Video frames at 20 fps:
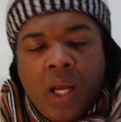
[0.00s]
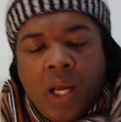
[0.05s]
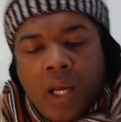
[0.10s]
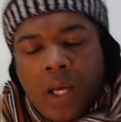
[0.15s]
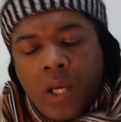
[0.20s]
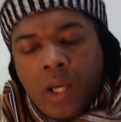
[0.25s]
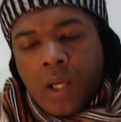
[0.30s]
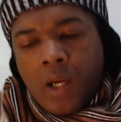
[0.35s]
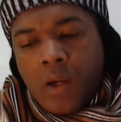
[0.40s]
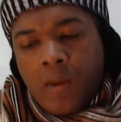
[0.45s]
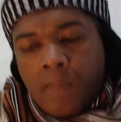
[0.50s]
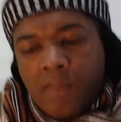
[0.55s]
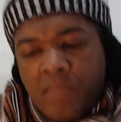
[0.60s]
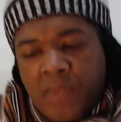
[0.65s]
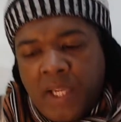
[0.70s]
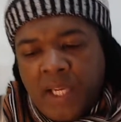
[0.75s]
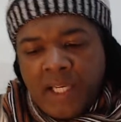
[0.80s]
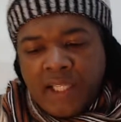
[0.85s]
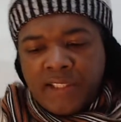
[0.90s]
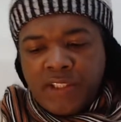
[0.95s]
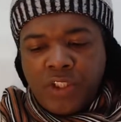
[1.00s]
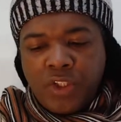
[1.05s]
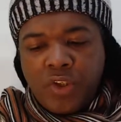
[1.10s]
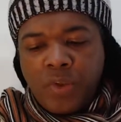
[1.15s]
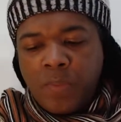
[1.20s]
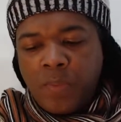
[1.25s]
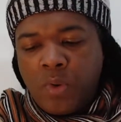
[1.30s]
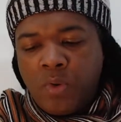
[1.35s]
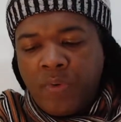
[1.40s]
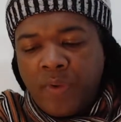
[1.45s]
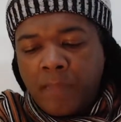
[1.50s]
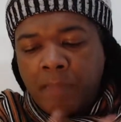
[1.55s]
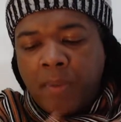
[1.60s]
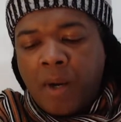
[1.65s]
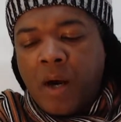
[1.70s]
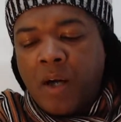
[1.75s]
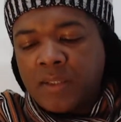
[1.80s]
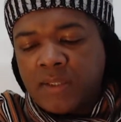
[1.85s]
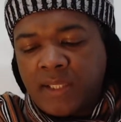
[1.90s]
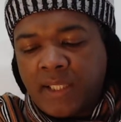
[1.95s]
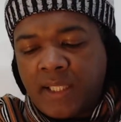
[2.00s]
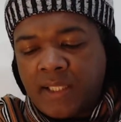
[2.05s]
And I see you moving past that.